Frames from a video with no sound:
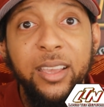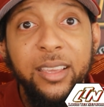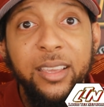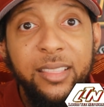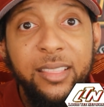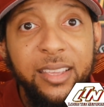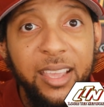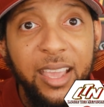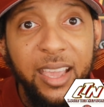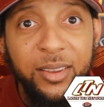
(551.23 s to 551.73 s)

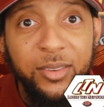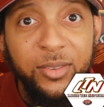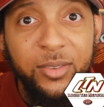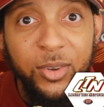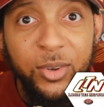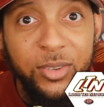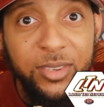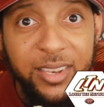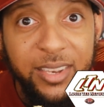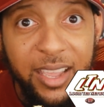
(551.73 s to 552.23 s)
the
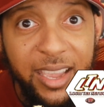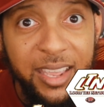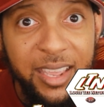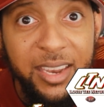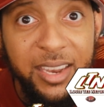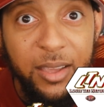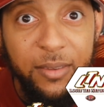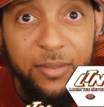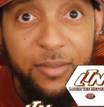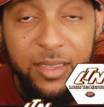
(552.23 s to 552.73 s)
answers to
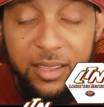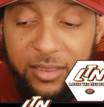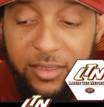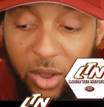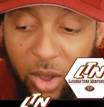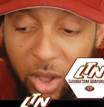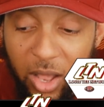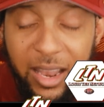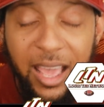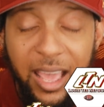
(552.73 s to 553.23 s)
any of this.
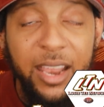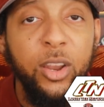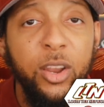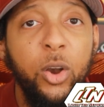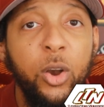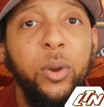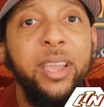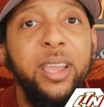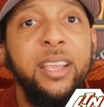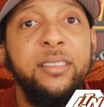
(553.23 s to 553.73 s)
All I
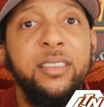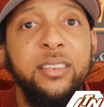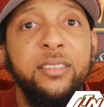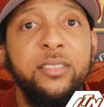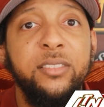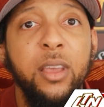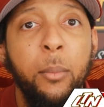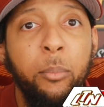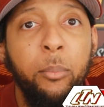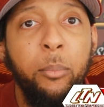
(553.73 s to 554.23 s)
know is
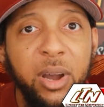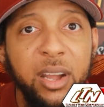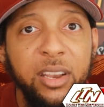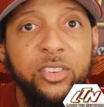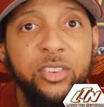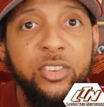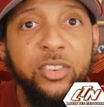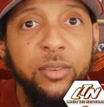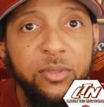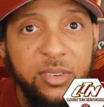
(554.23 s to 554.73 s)
it's a
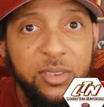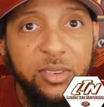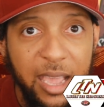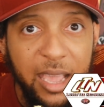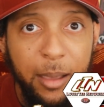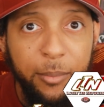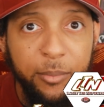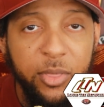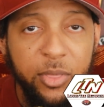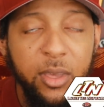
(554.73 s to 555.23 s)
bunch of
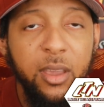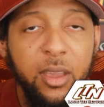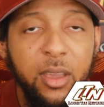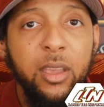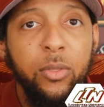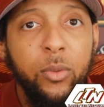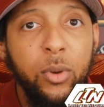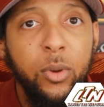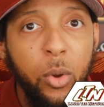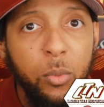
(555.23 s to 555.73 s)
depth.
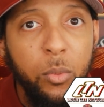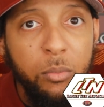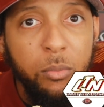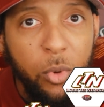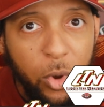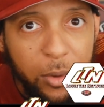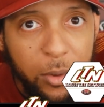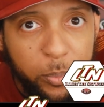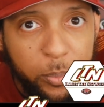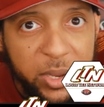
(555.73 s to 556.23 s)
Throw
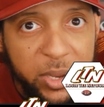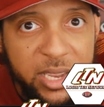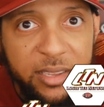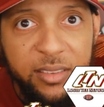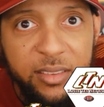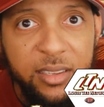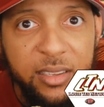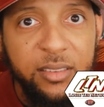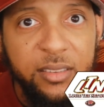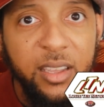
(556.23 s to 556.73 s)
more
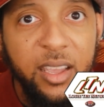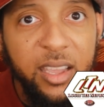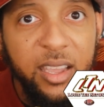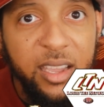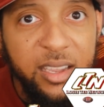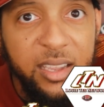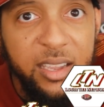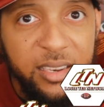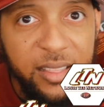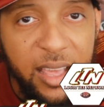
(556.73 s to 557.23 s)
pieces
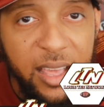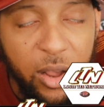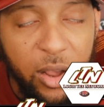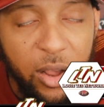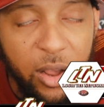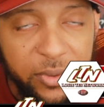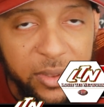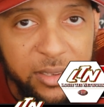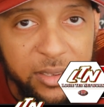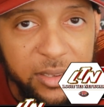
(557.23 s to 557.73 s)
into that
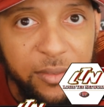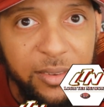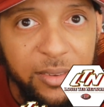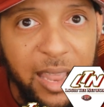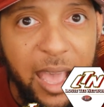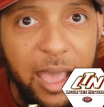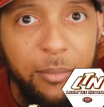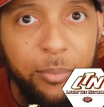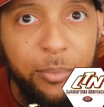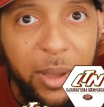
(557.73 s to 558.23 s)
offensive
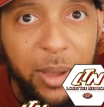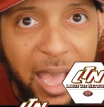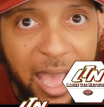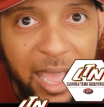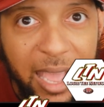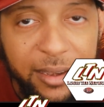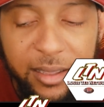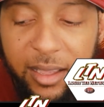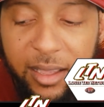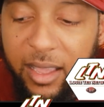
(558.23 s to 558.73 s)
line
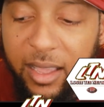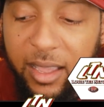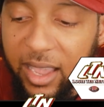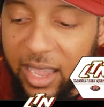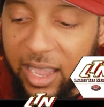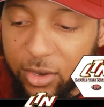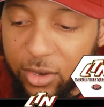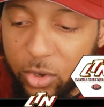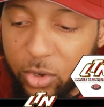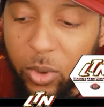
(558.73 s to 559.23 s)
pot,
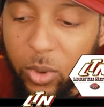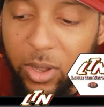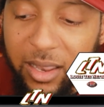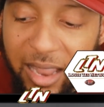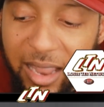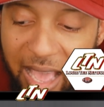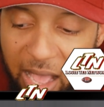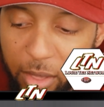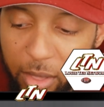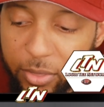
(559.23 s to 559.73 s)
and you
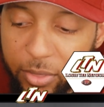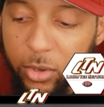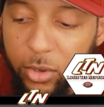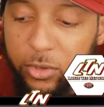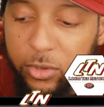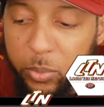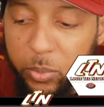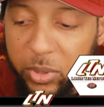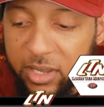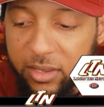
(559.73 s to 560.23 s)
allow
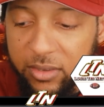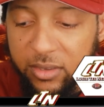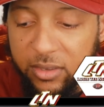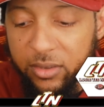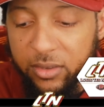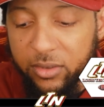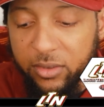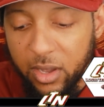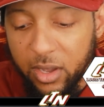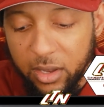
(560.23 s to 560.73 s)
those
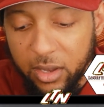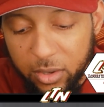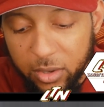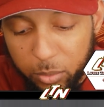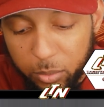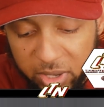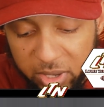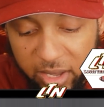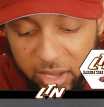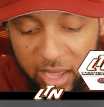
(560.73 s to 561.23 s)
pieces to
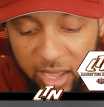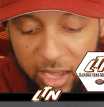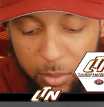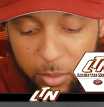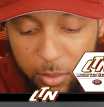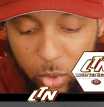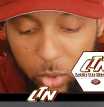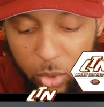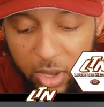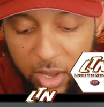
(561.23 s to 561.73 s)
be
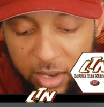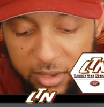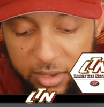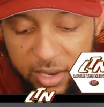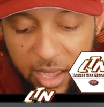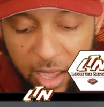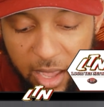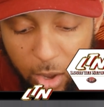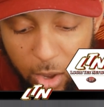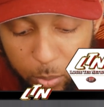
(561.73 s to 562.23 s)
able
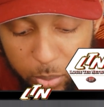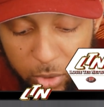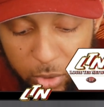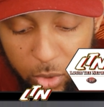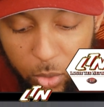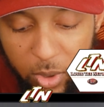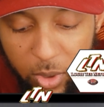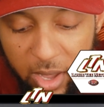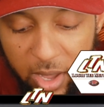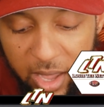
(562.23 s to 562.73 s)
to help
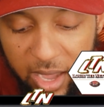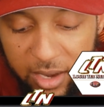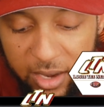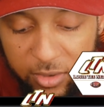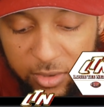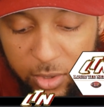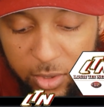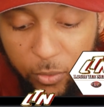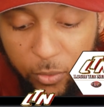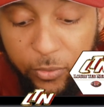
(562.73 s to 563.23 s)
you.
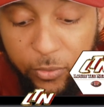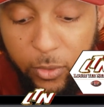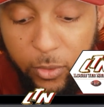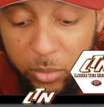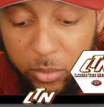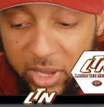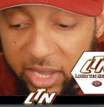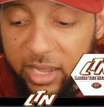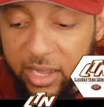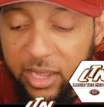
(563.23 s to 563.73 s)
And so for
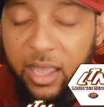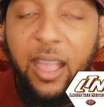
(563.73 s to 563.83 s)
me,